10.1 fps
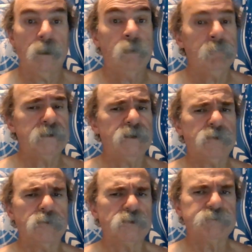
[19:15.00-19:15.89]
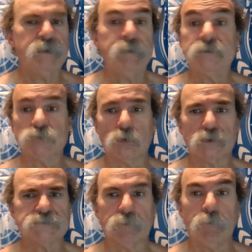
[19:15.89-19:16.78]
Materials may be
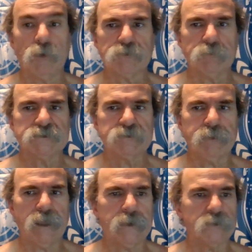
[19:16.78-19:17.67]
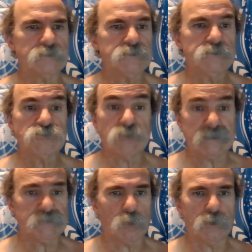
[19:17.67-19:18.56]
sourced from multiple suppliers,
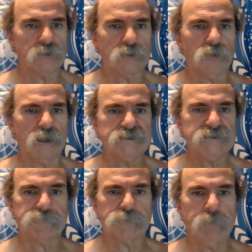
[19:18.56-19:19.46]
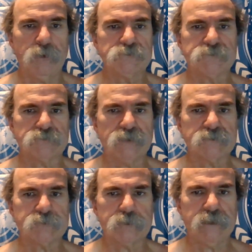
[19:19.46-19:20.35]
transported across different modes of
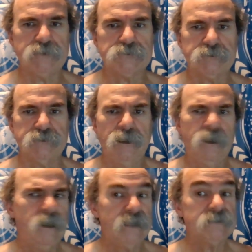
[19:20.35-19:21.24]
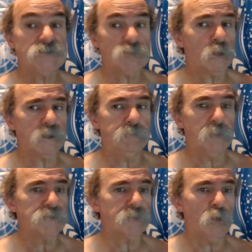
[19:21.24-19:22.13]
transportation, and stored in
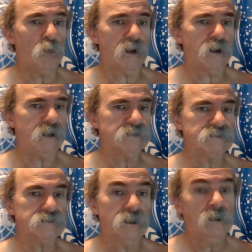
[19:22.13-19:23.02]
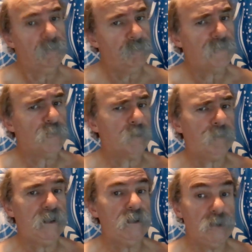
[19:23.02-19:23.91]
multiple warehouses before
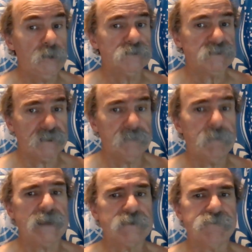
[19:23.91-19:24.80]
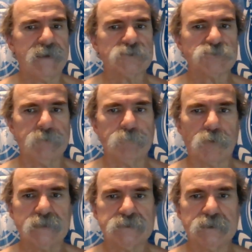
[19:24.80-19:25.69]
being used in the manufacturing
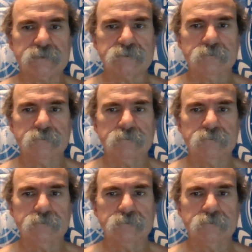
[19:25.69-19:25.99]
process.